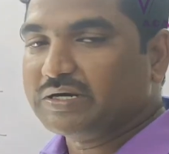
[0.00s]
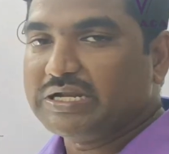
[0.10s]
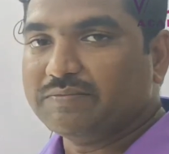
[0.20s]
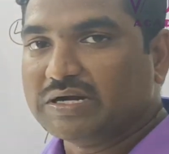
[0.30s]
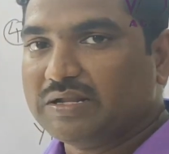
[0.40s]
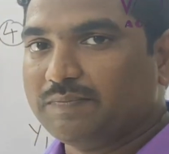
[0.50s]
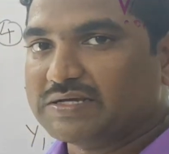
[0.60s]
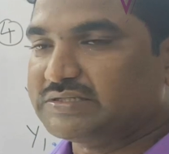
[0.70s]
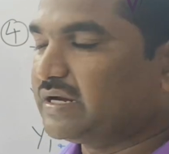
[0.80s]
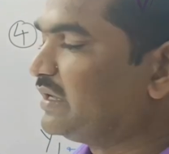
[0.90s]

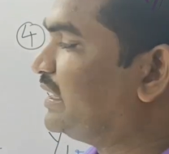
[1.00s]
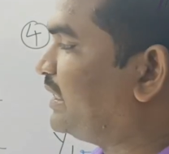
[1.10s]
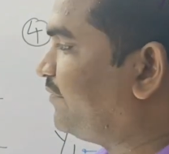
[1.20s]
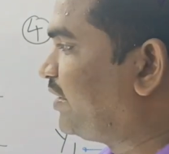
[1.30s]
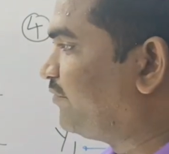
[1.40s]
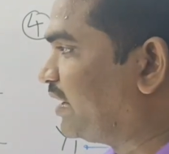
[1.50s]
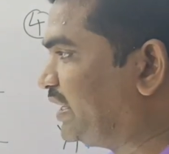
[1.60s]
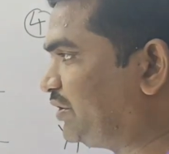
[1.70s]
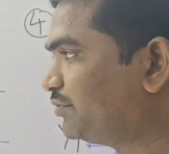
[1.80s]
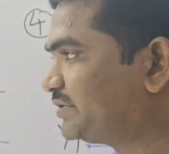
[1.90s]
demultiplexer, even 1
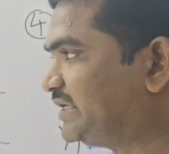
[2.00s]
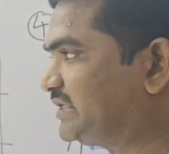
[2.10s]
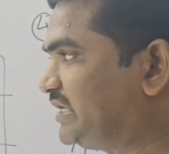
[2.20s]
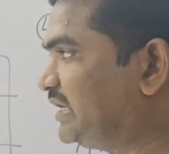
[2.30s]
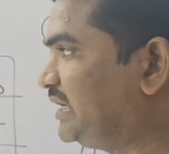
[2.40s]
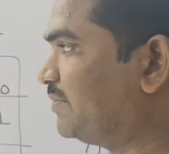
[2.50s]
into 16